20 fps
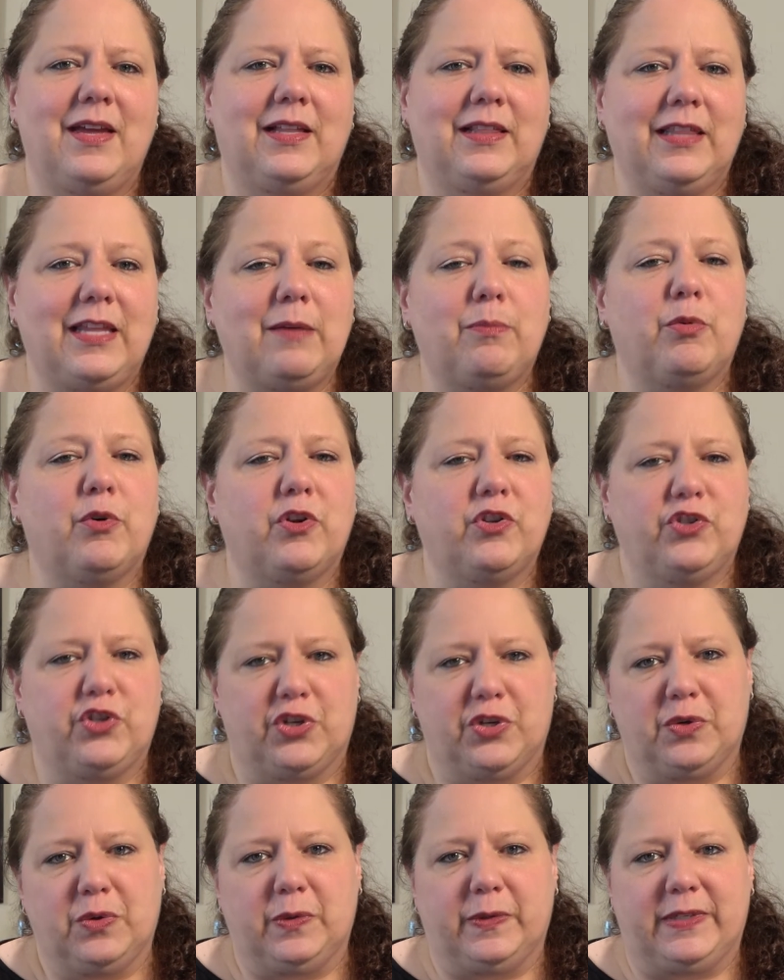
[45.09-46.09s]
Liberal
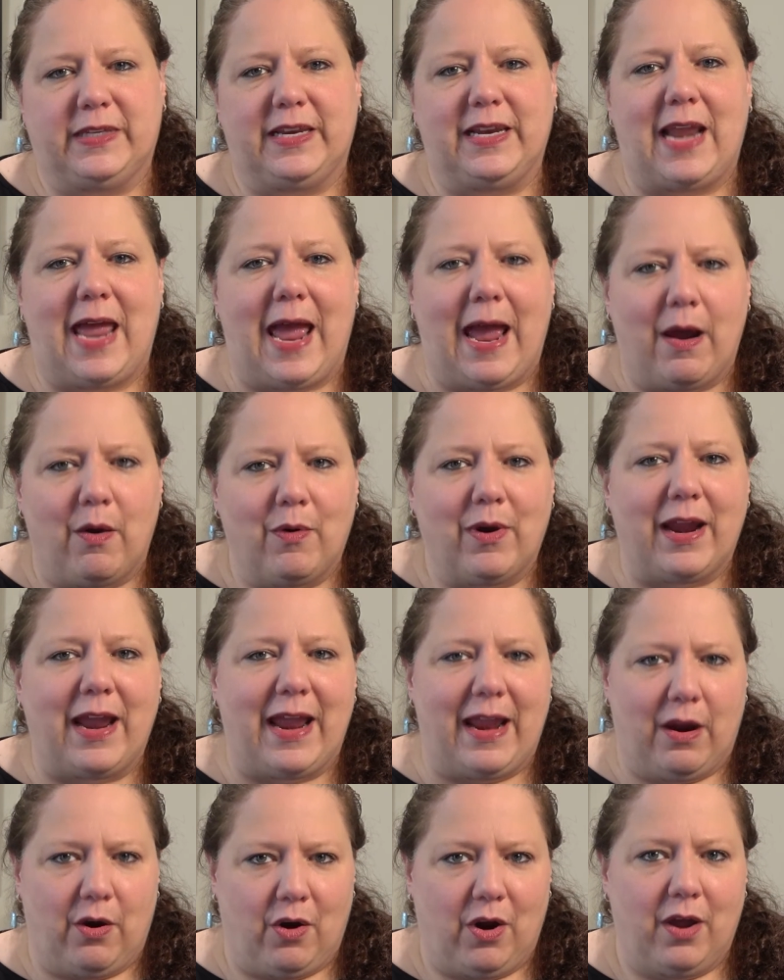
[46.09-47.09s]
Jews in our
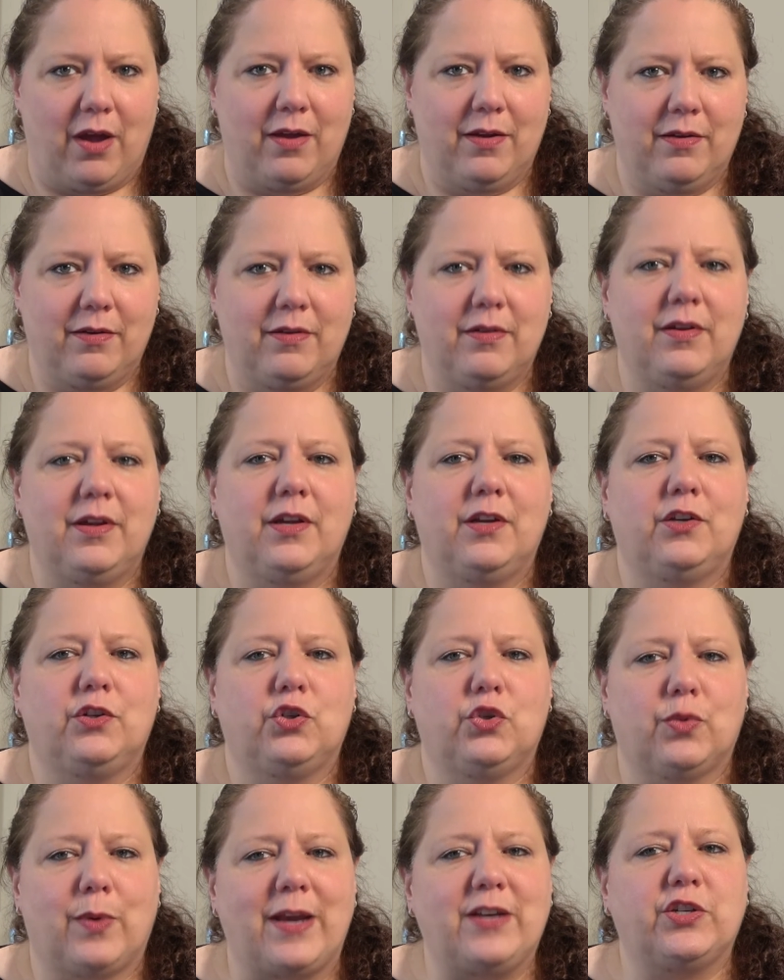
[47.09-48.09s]
era
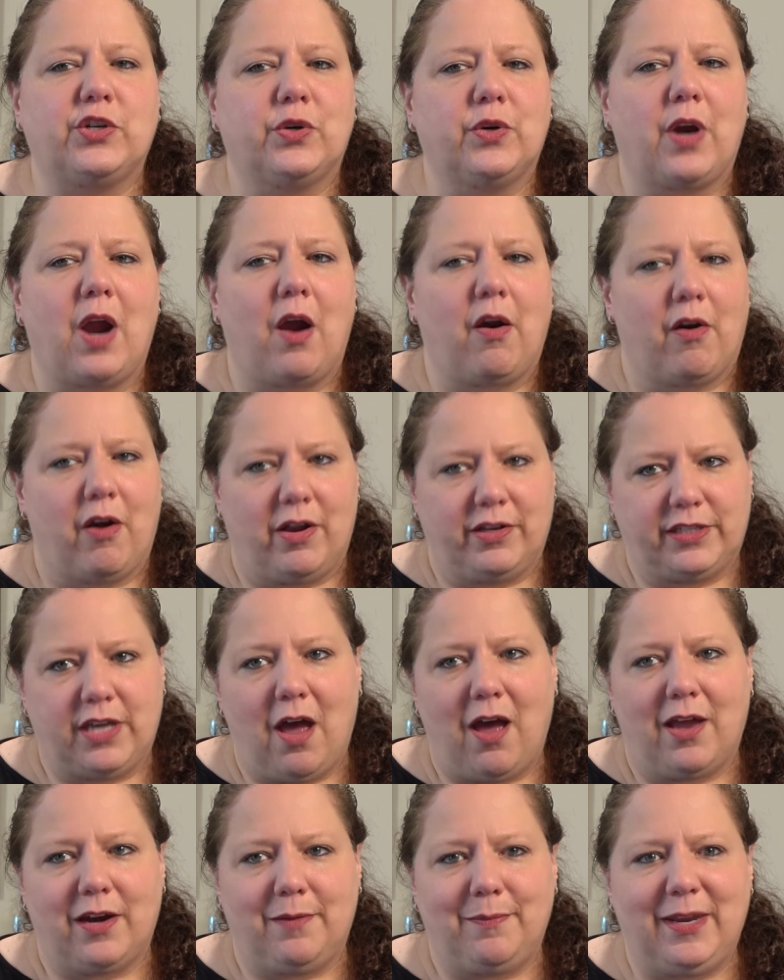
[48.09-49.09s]
treasure our
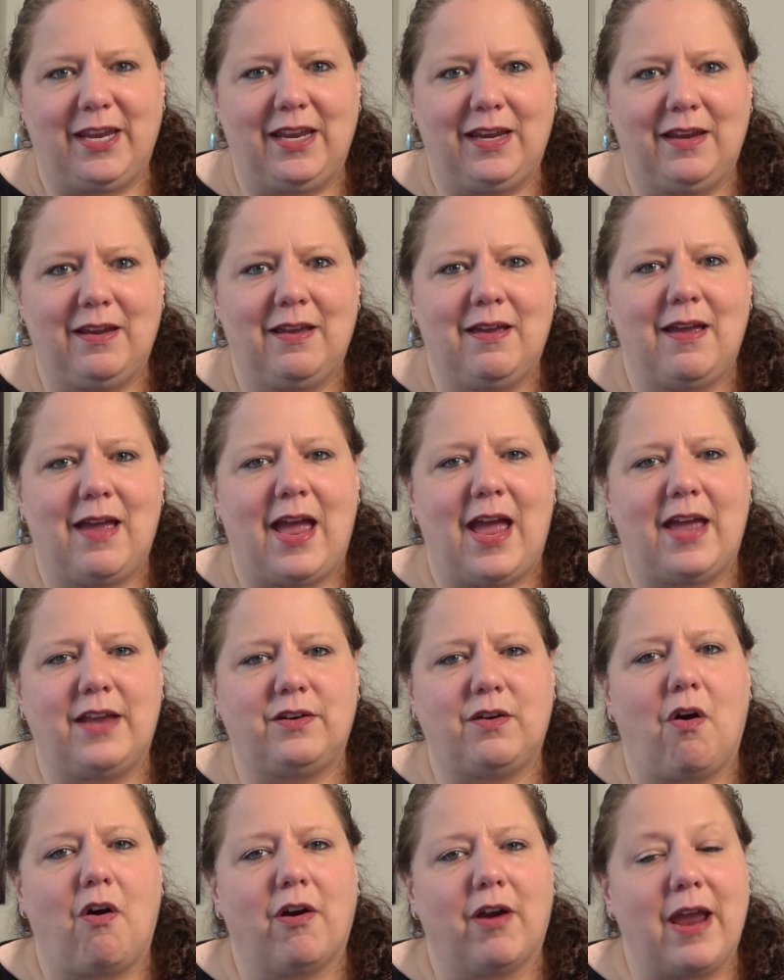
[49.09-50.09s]
autonomy
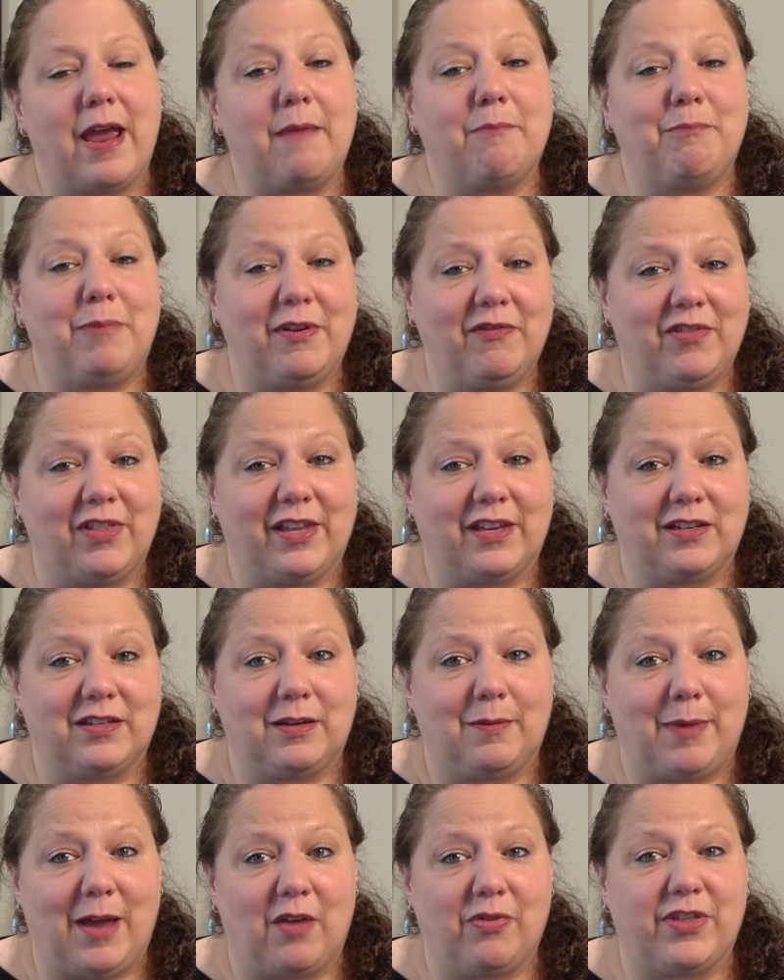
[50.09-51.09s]
and are ambivalent
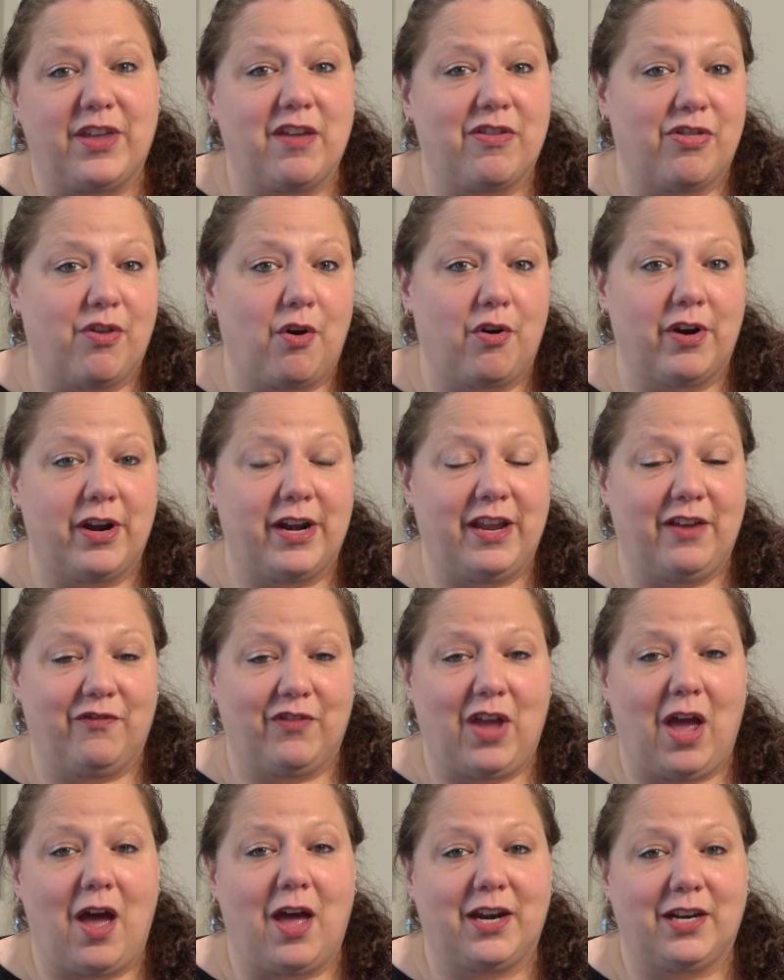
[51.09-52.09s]
about the authority of
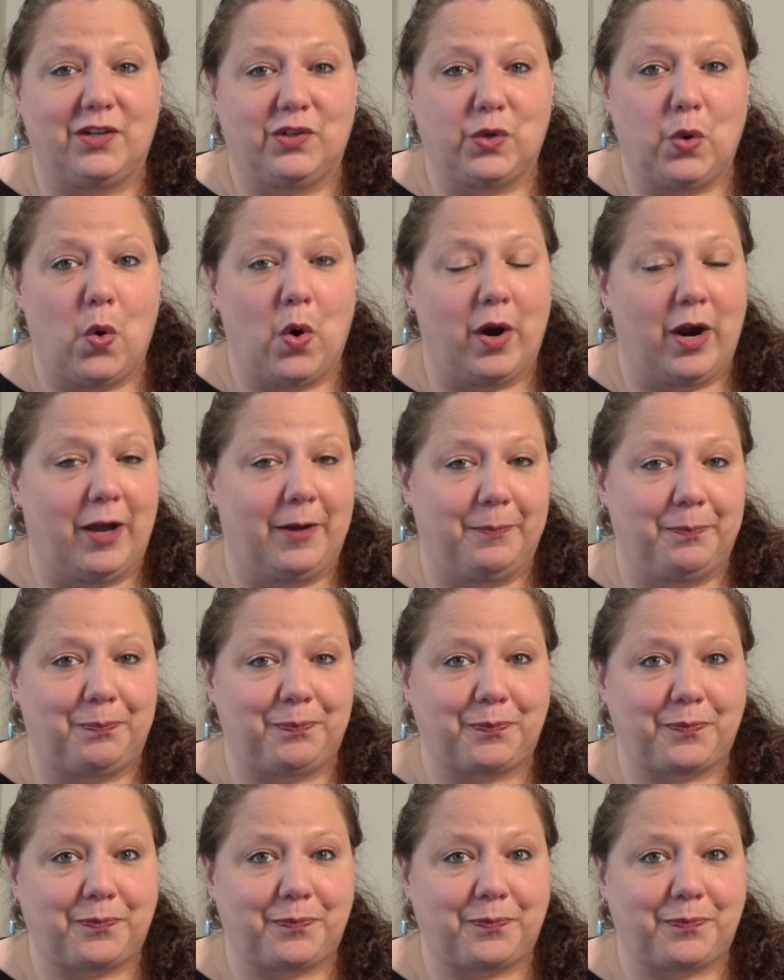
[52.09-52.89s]
God and Torah.